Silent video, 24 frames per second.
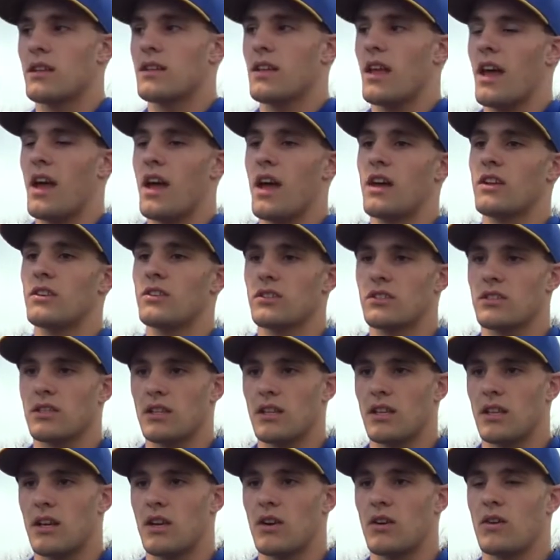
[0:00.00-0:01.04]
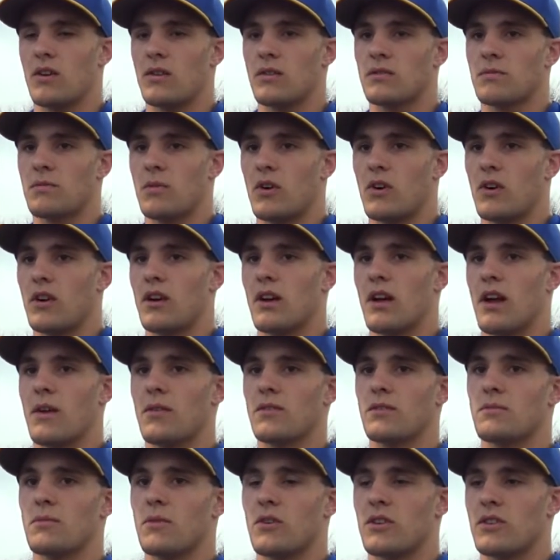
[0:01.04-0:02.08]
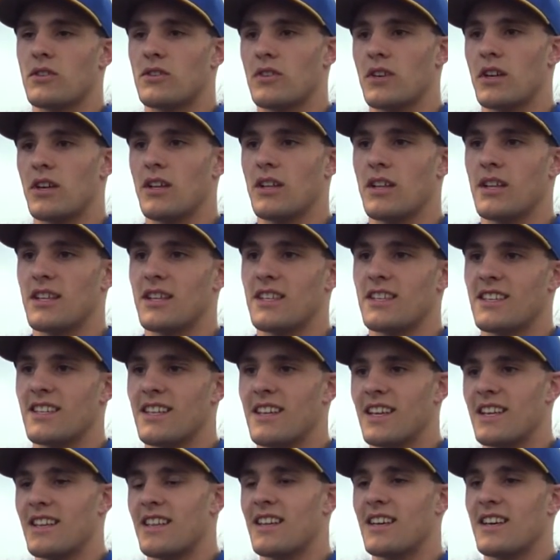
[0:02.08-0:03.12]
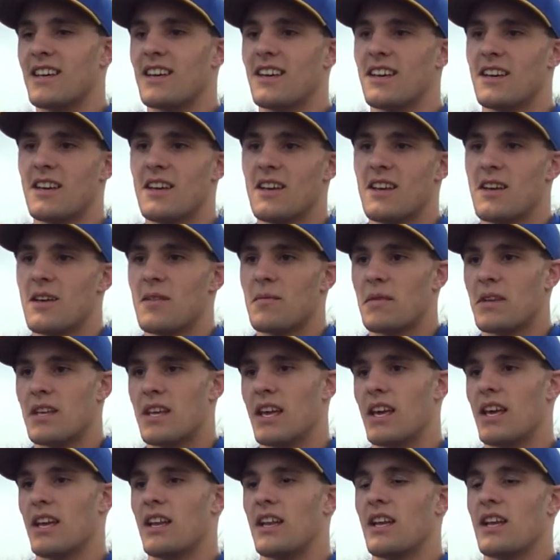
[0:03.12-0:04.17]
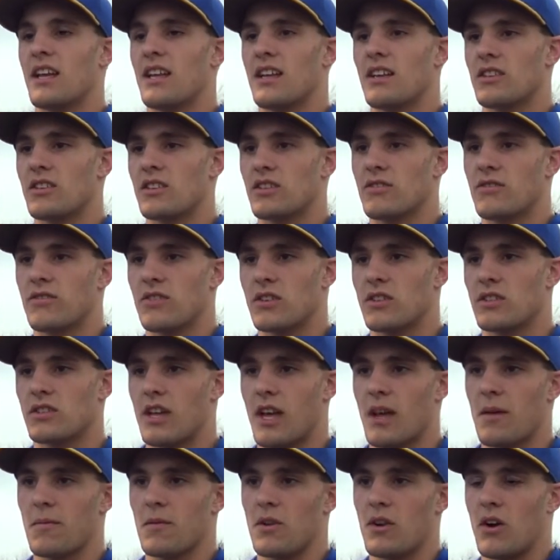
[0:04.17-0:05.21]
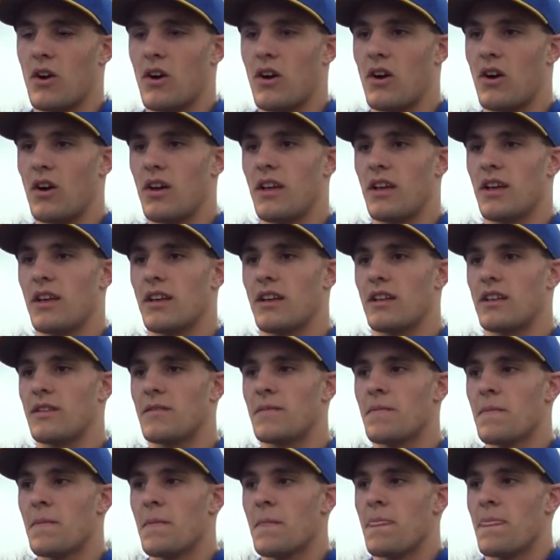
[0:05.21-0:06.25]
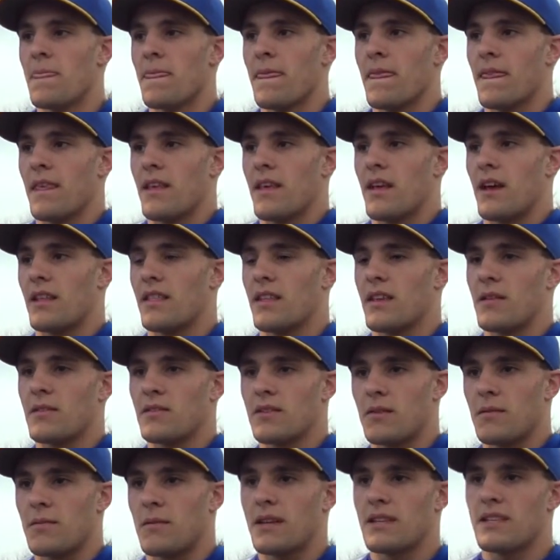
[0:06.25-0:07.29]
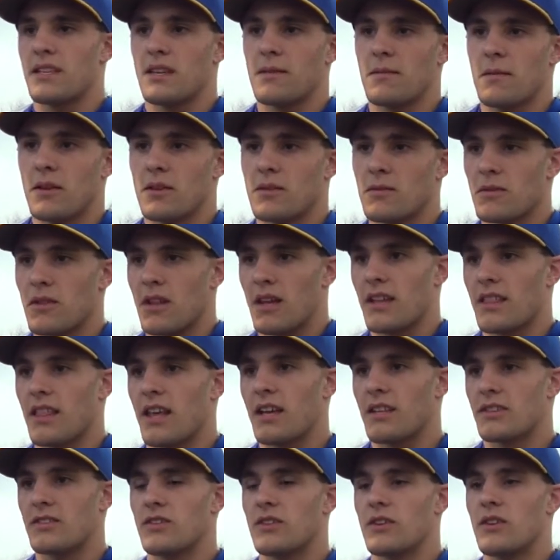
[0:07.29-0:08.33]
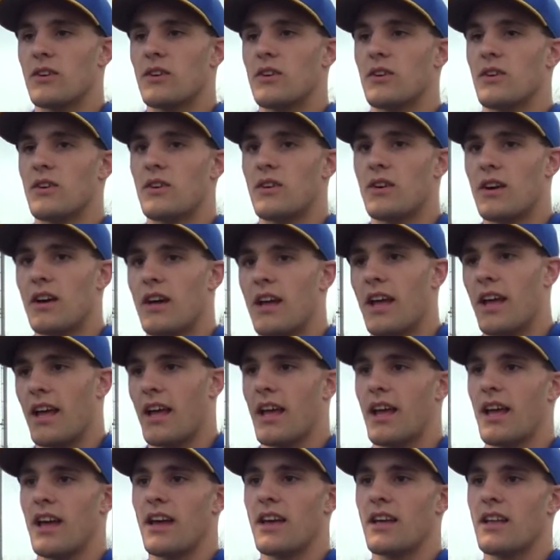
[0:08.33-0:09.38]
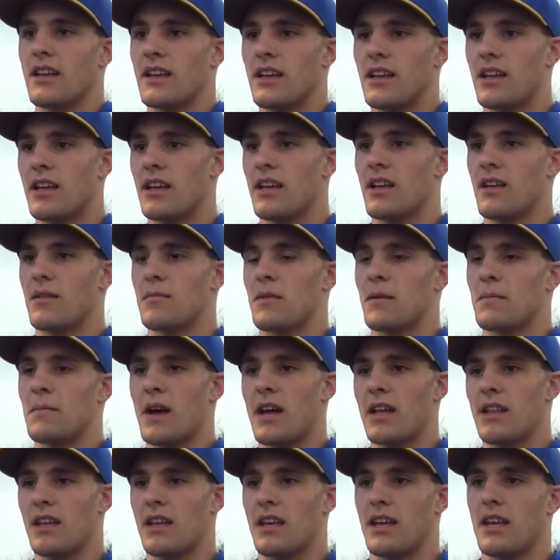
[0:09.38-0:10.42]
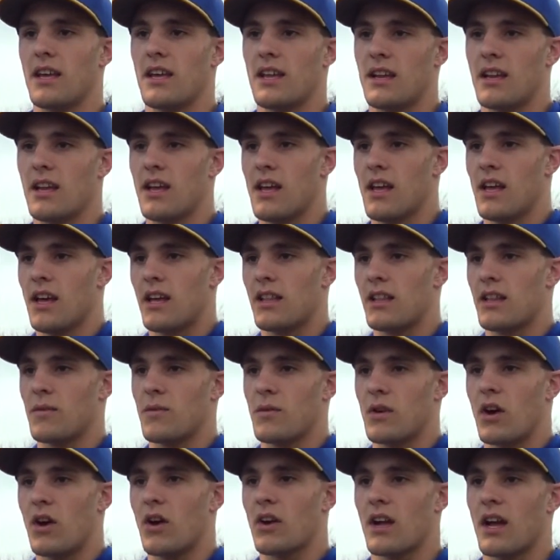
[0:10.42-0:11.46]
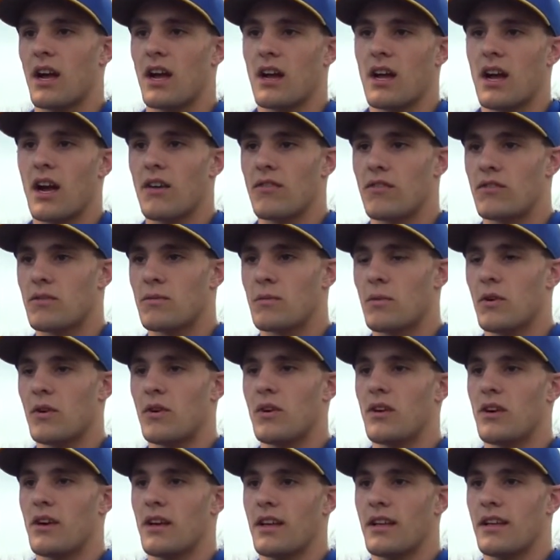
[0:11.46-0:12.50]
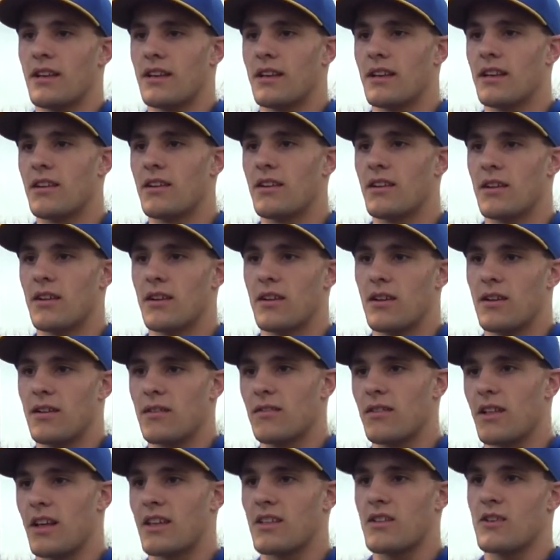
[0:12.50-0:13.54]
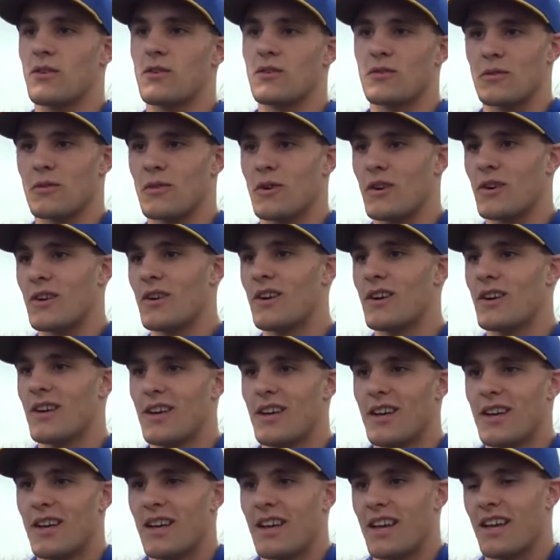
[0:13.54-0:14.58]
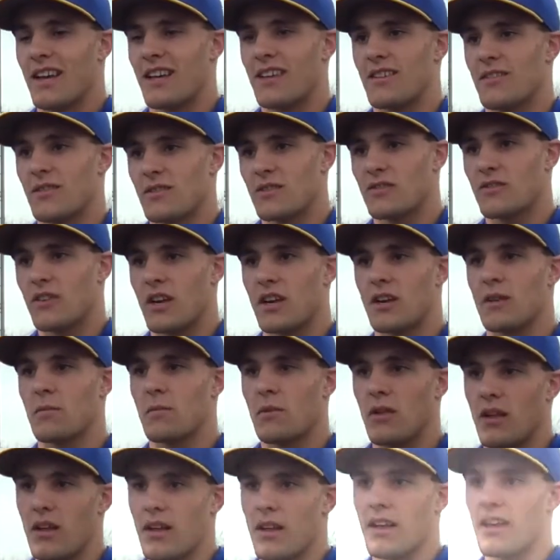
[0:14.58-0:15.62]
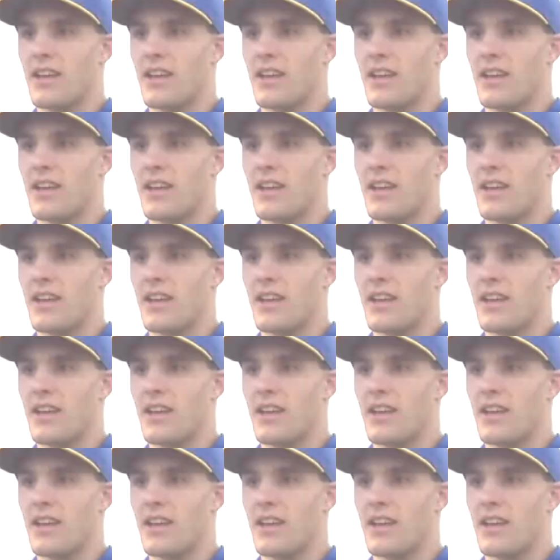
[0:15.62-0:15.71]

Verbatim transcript: Yeah, just a little. It was more. I was more adrenaline in the beginning, just first game and all. And I think some of my teammates were like that too. And but by the end, I think we all got comfortable and like usual and was ready to play.